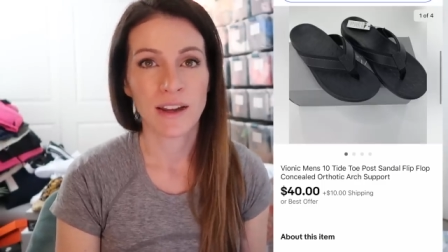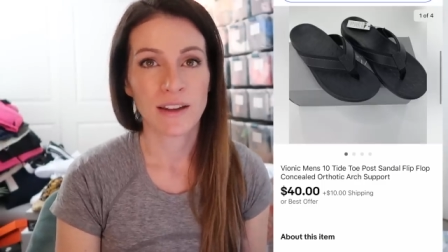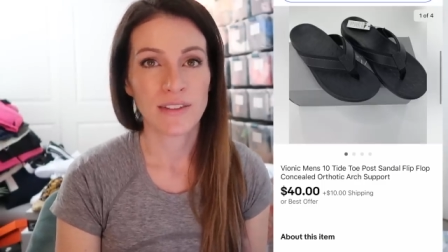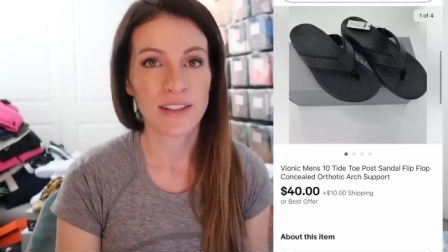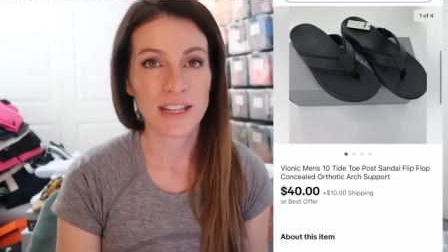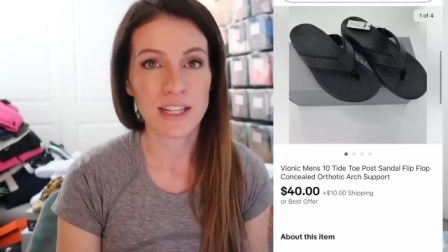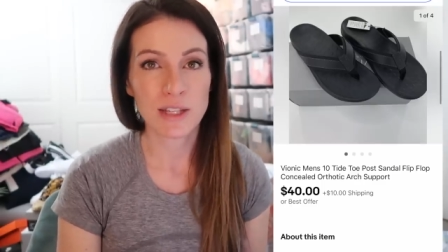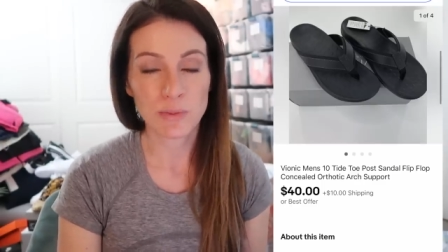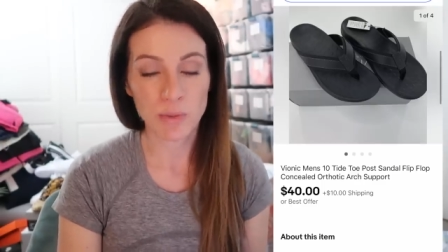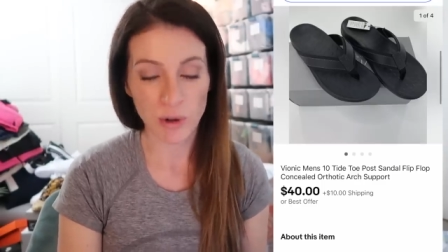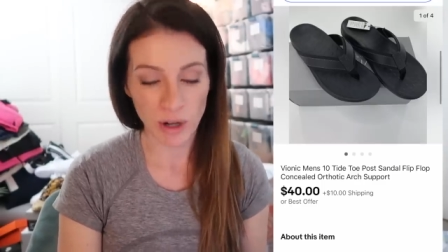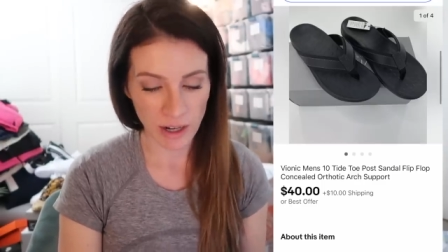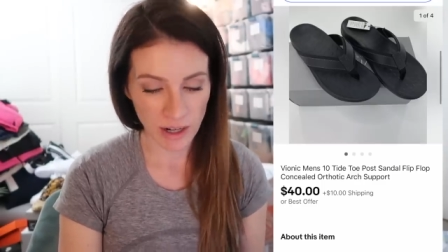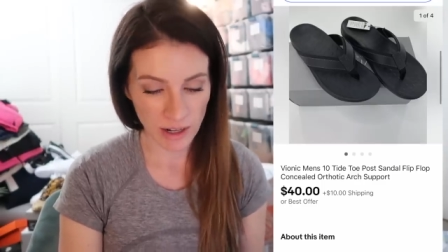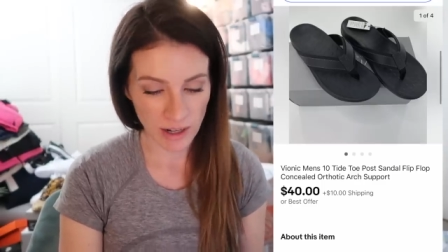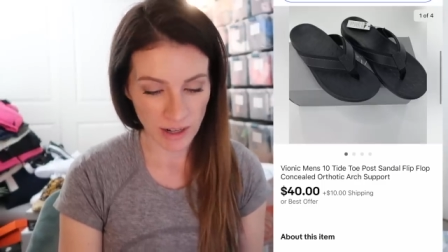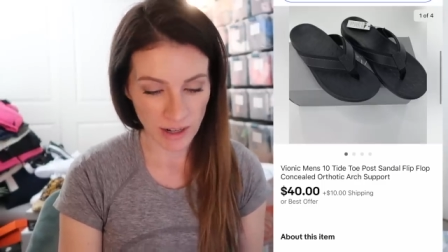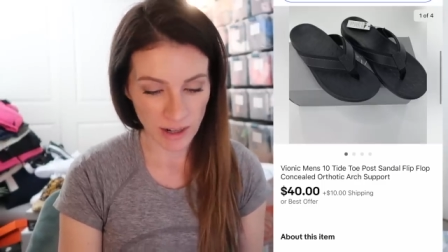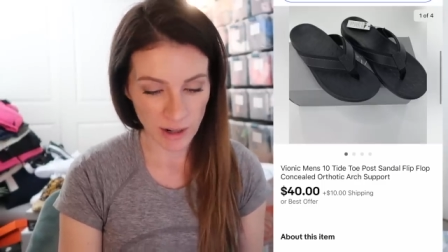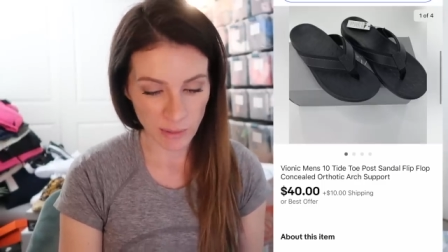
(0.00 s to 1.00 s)
These
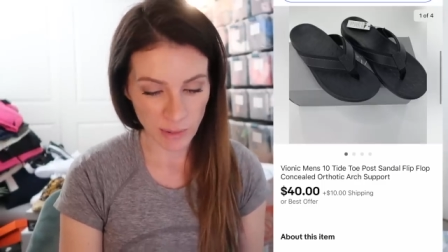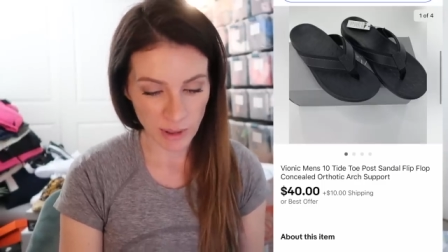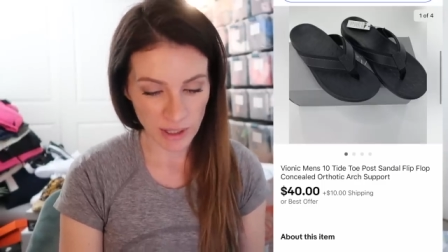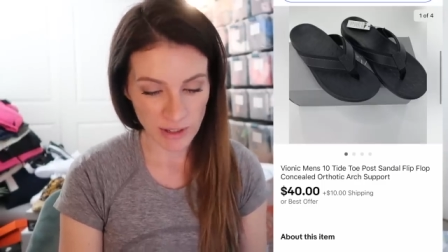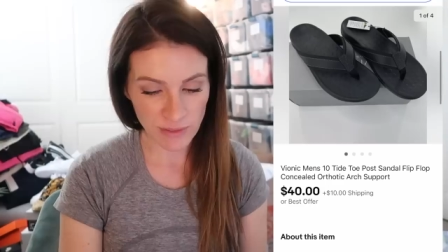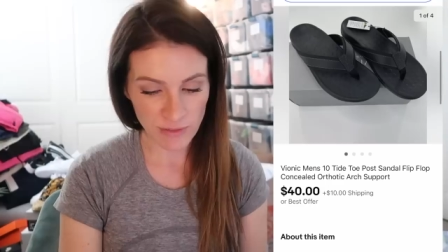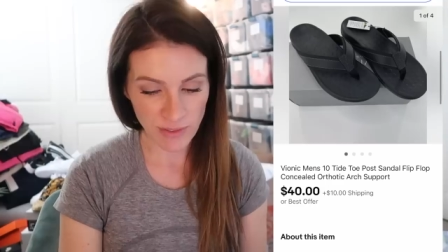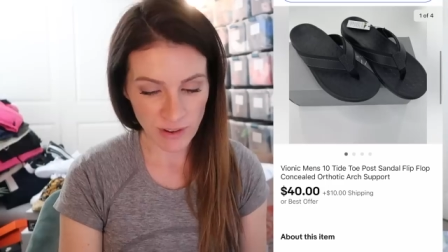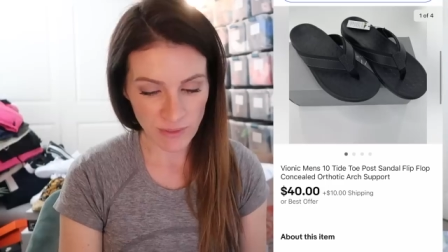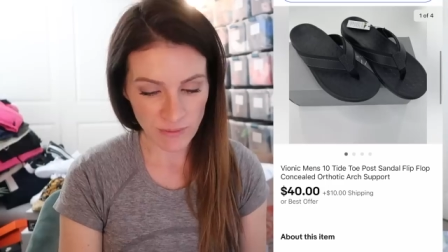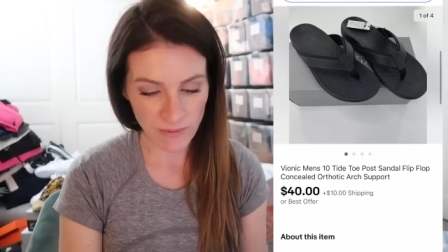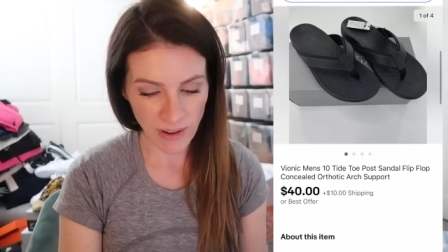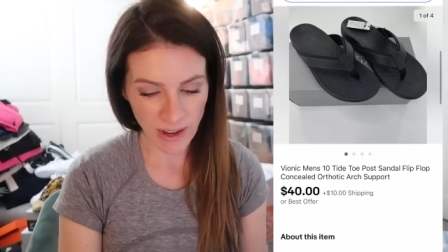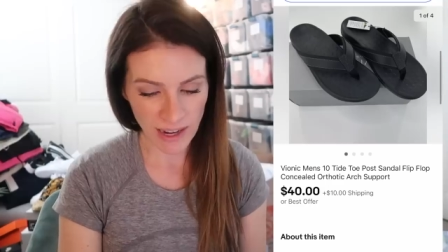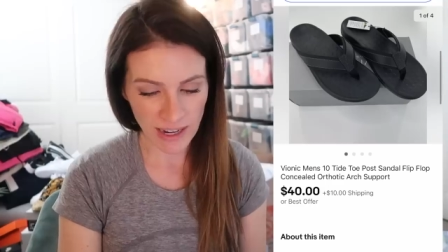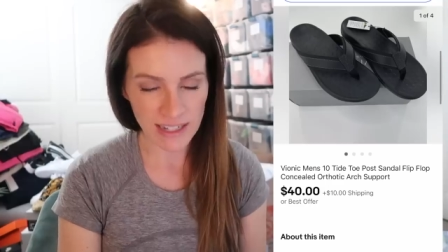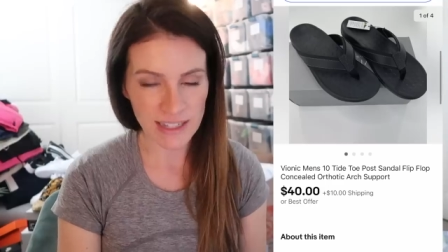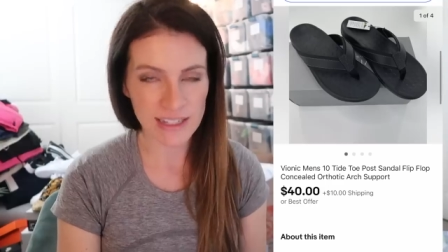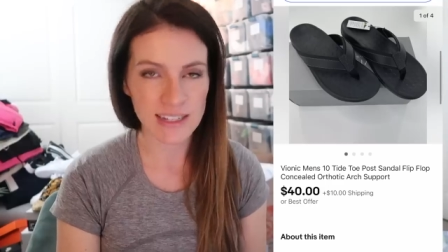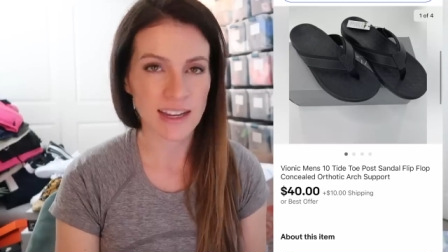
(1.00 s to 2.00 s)
were a really fun
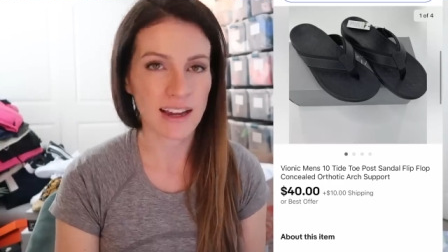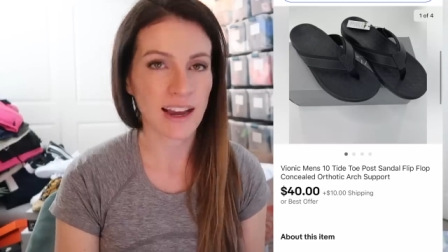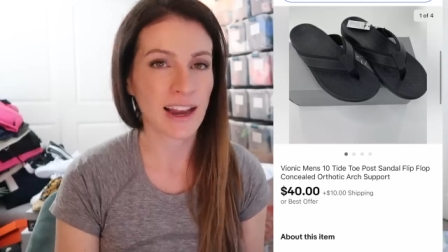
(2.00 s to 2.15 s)
find.